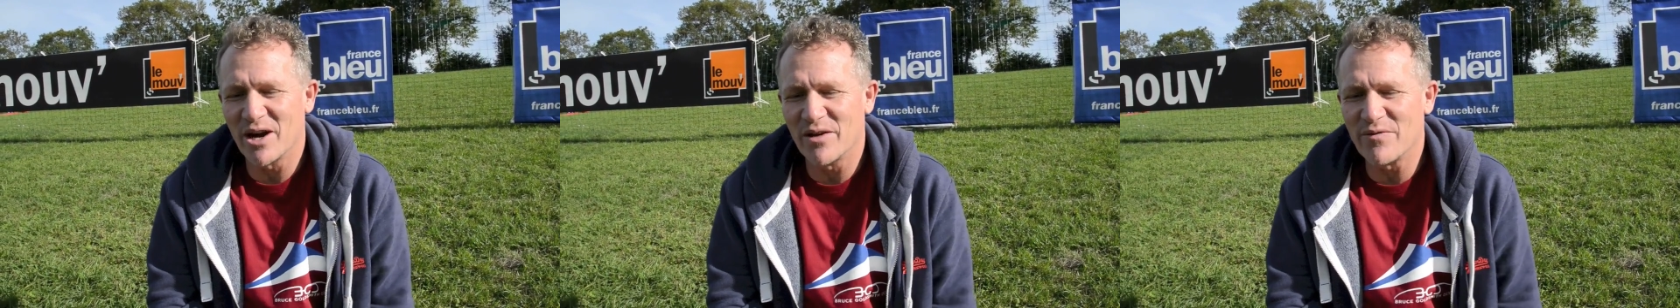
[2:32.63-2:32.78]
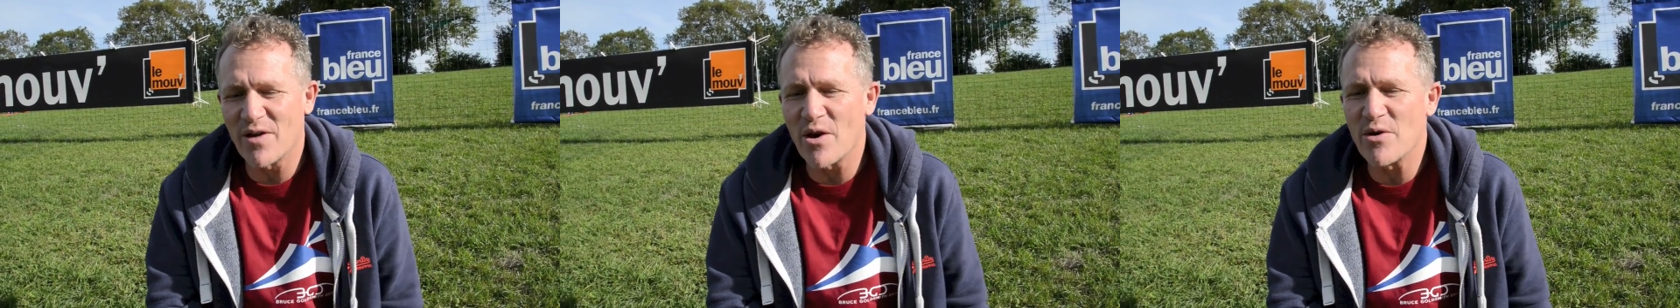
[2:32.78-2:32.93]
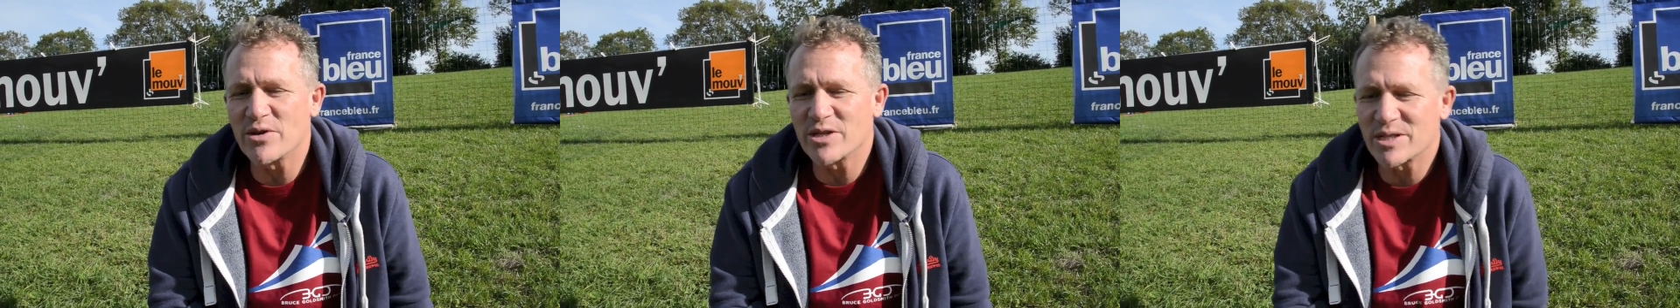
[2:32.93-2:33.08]
a
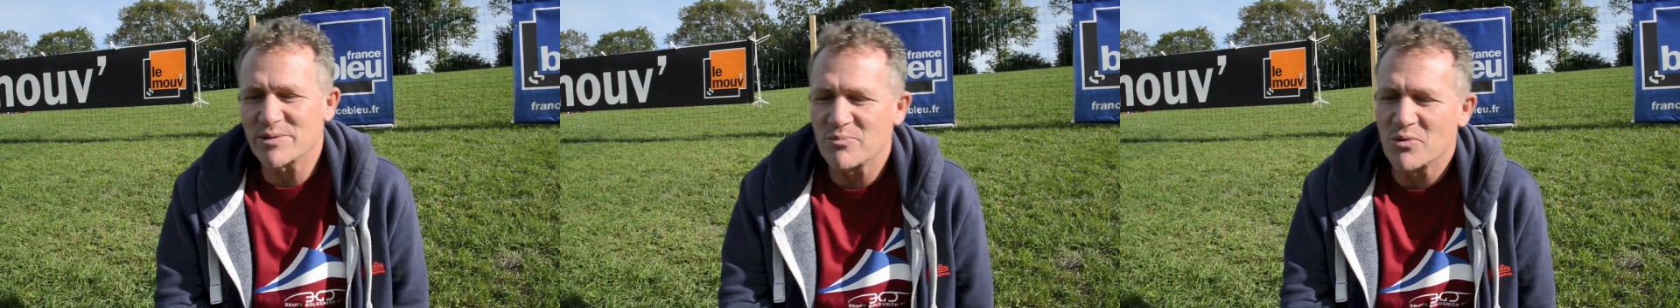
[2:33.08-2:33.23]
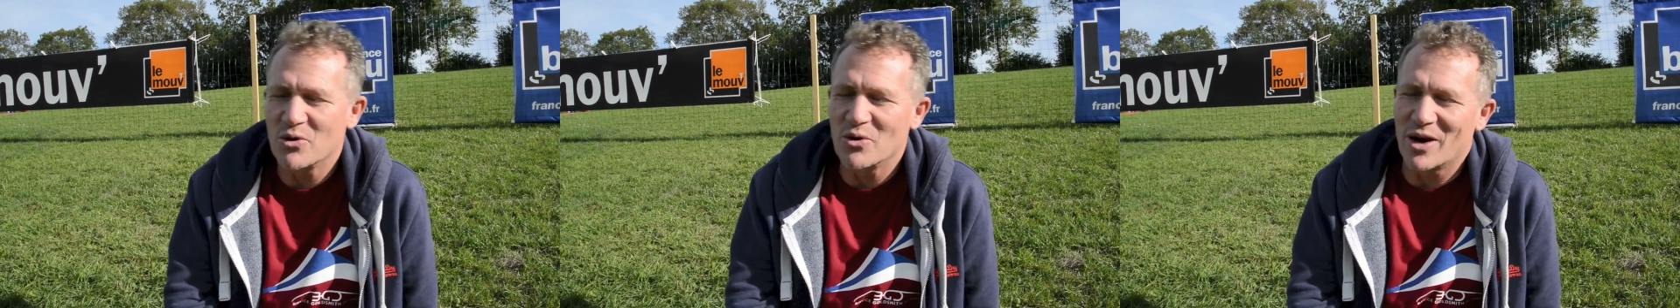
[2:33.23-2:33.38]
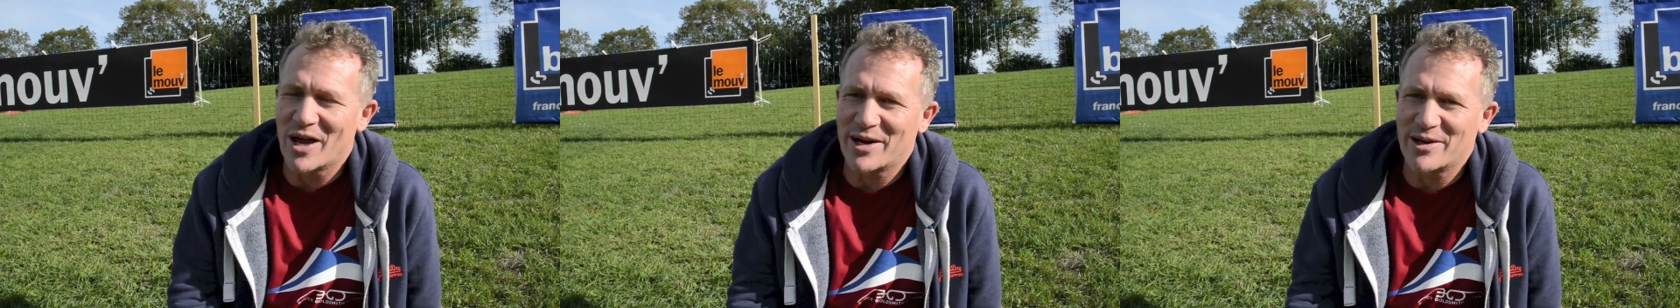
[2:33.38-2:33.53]
very
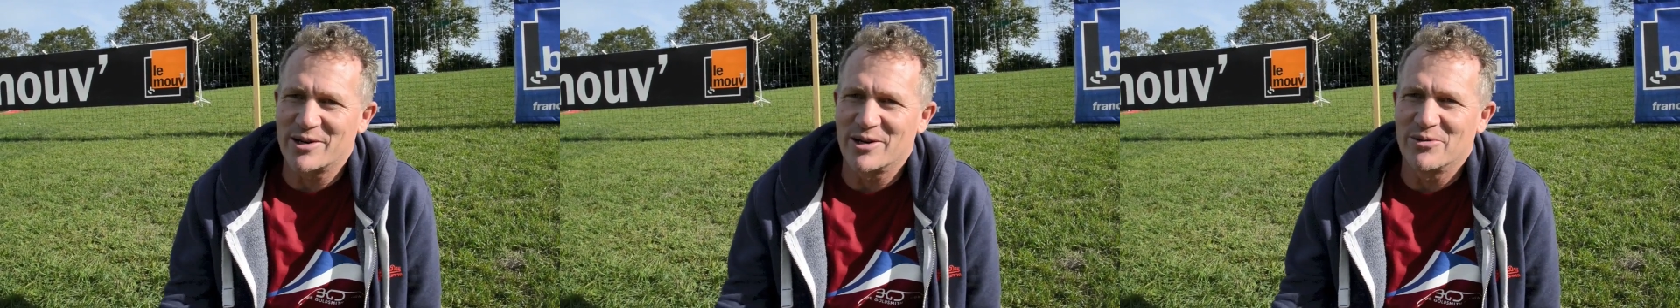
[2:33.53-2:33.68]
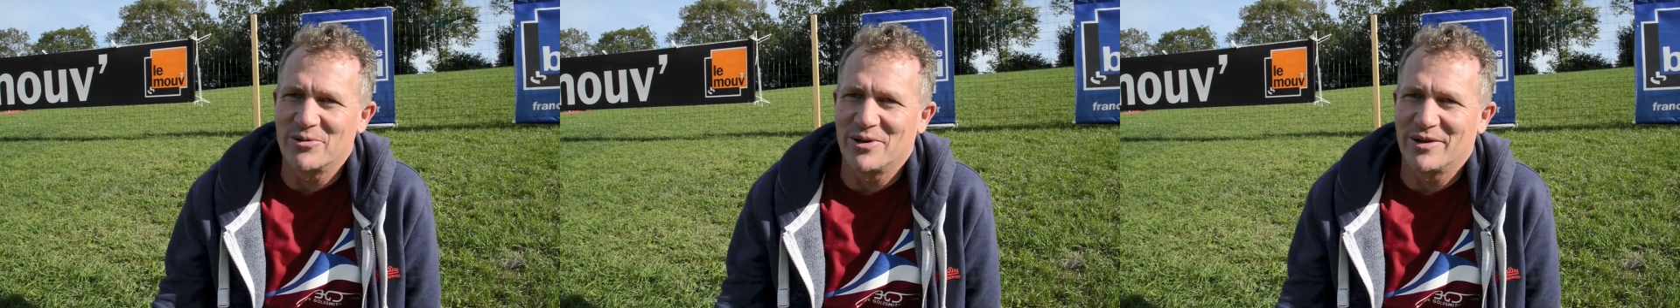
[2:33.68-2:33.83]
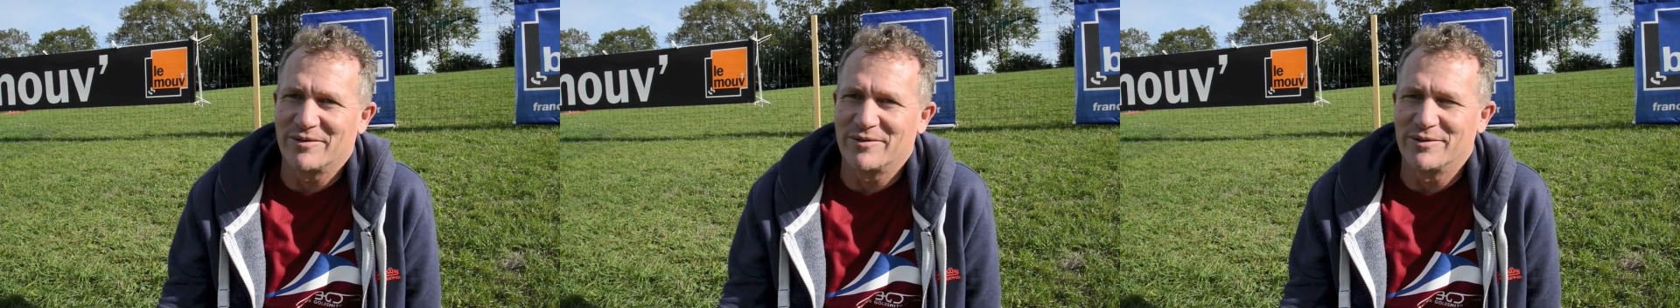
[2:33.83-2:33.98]
small
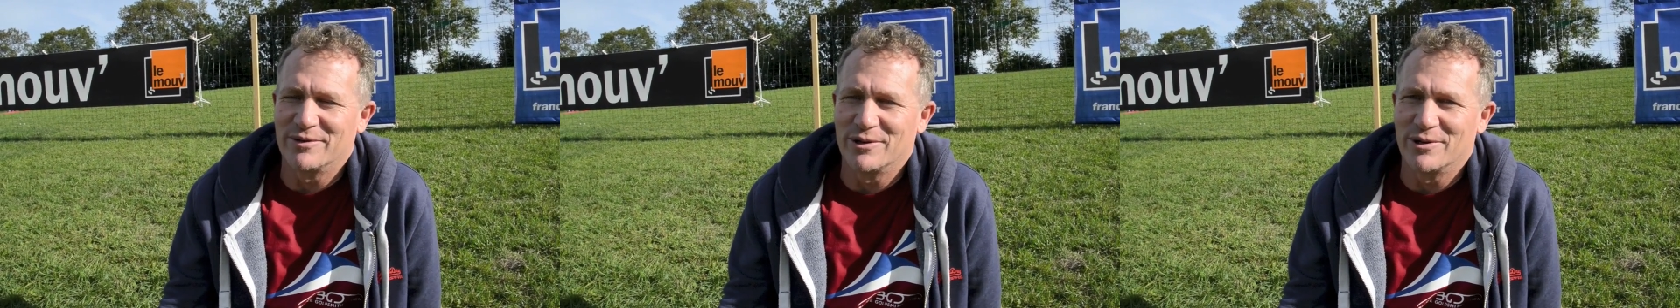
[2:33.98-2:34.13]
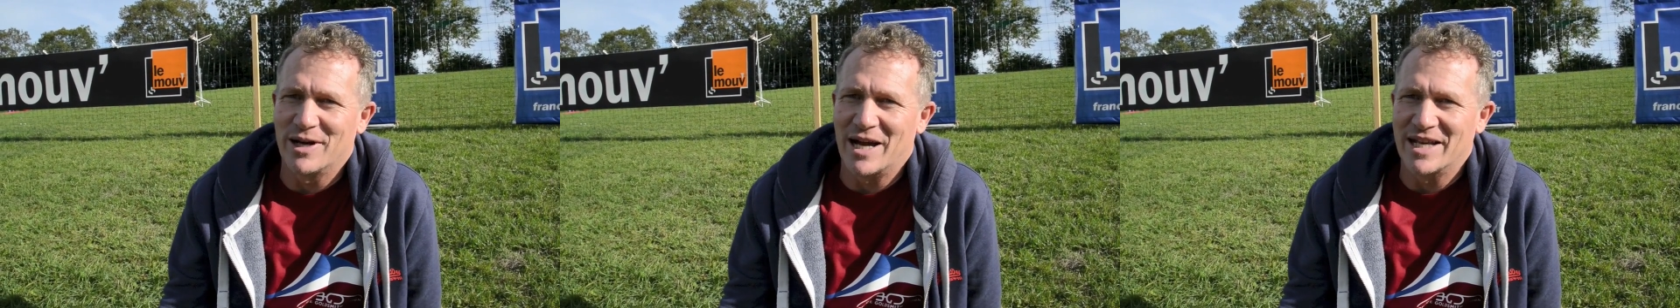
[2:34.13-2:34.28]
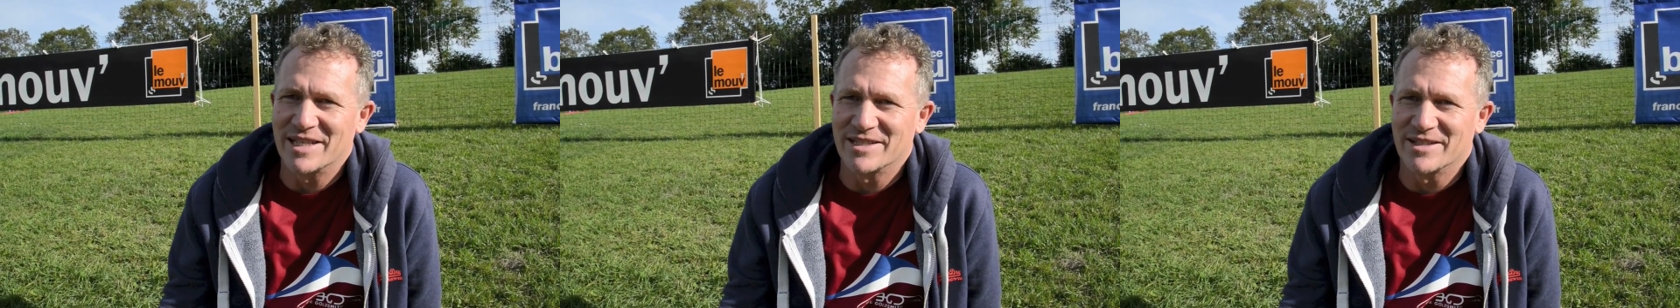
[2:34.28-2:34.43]
acro wing
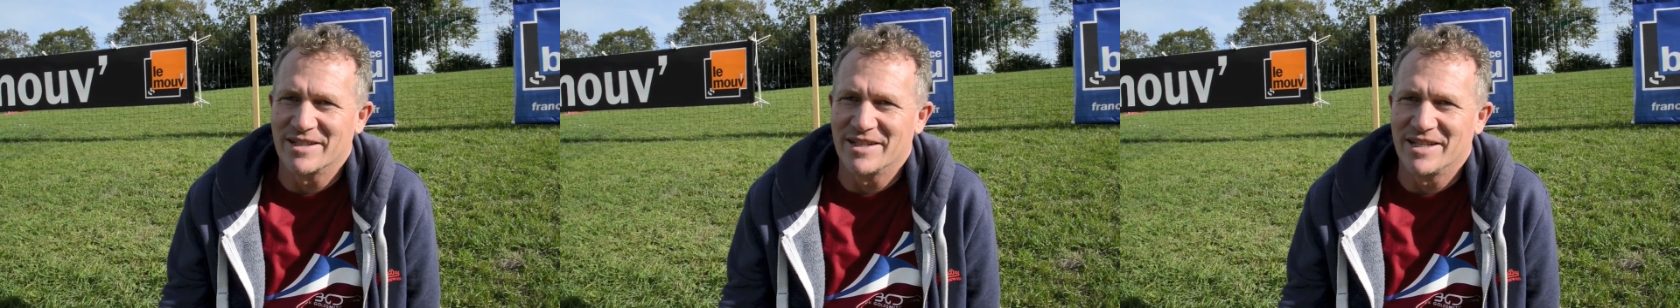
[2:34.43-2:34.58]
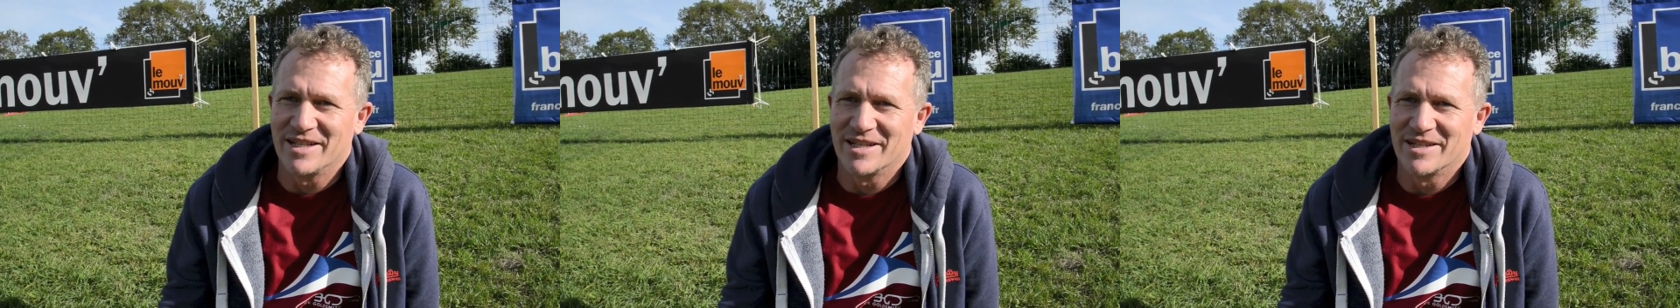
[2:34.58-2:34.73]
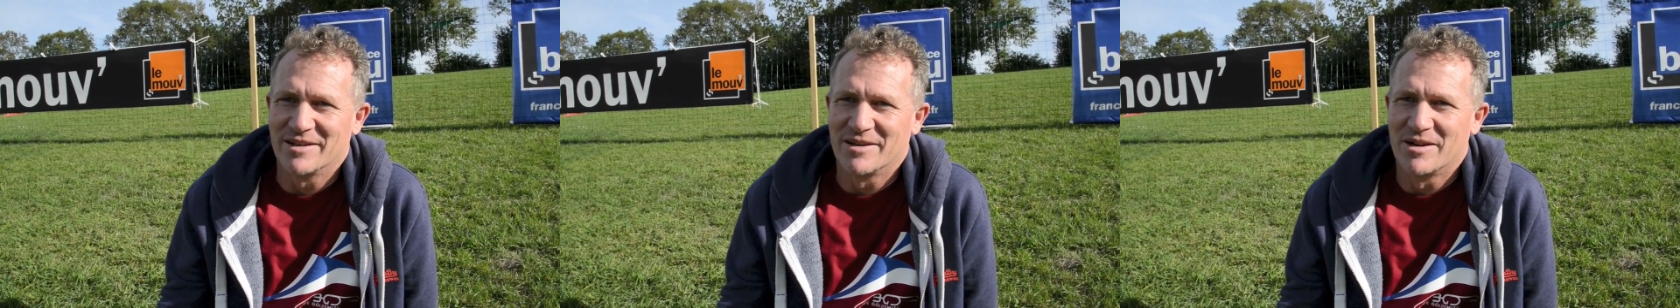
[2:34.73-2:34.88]
for Anthony.